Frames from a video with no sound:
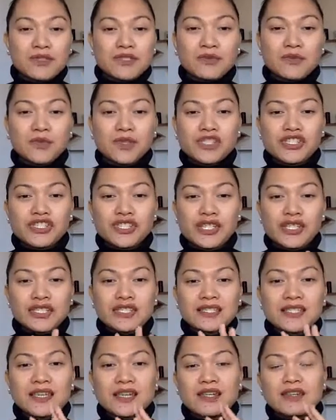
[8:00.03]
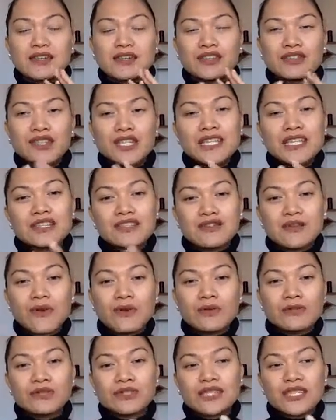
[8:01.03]
which is you need to
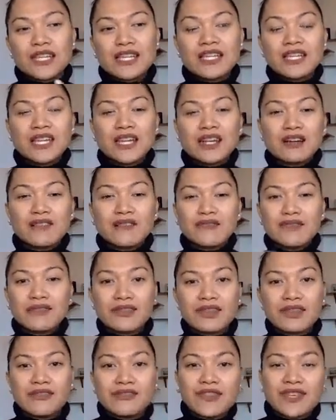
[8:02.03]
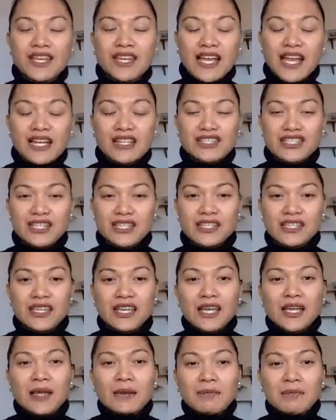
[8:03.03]
also take care of the gadget,
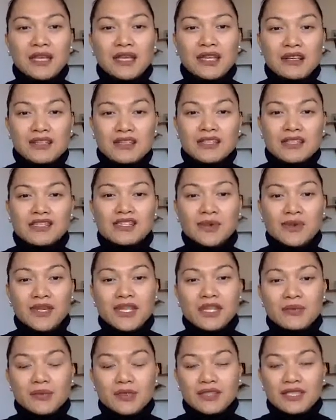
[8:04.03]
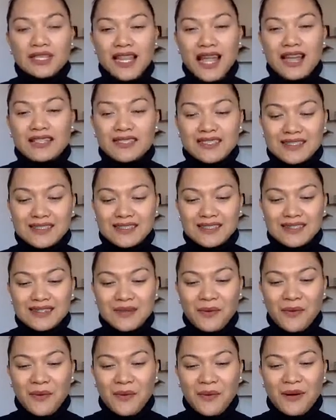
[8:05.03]
because so it will last,
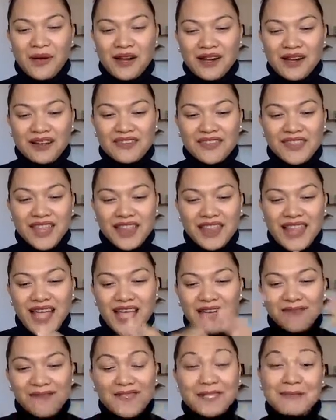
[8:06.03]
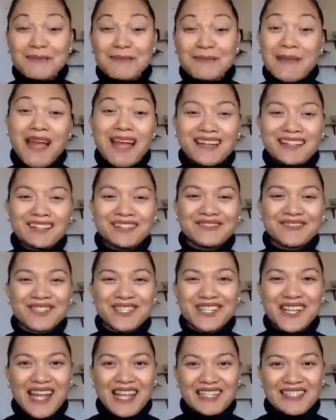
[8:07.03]
or the lifespan of
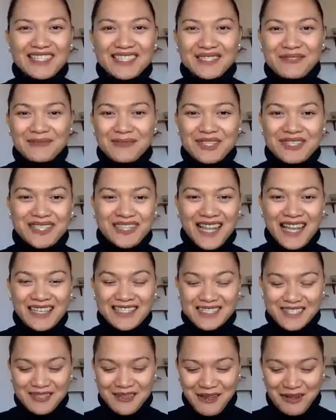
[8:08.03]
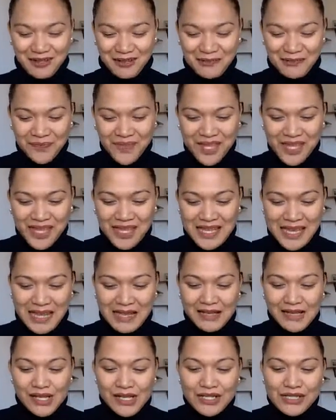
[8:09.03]
your gadget would last long.
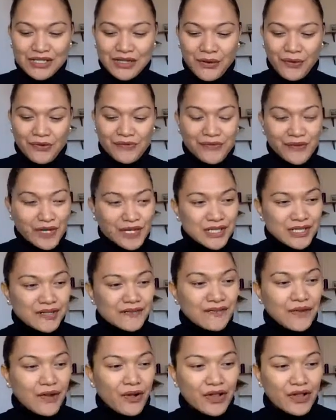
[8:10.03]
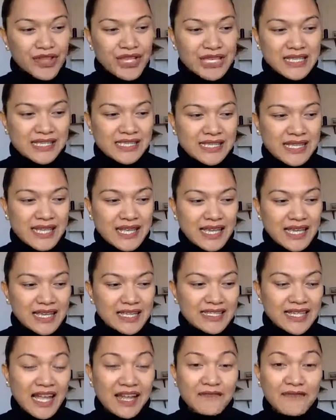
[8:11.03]
Yeah. So first of all, this
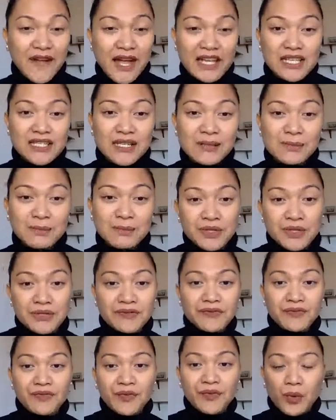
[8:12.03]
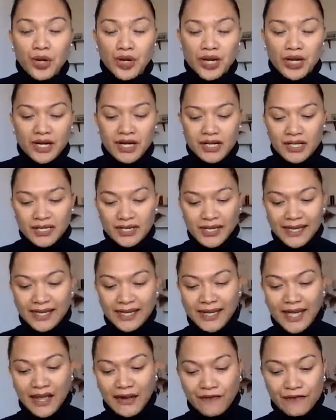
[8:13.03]
is advisable for like
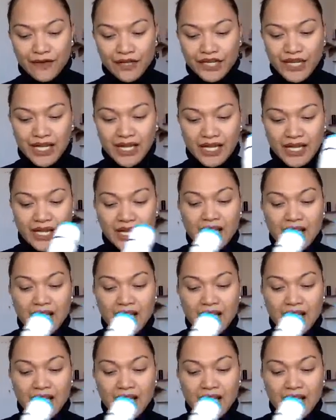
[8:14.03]
everyday,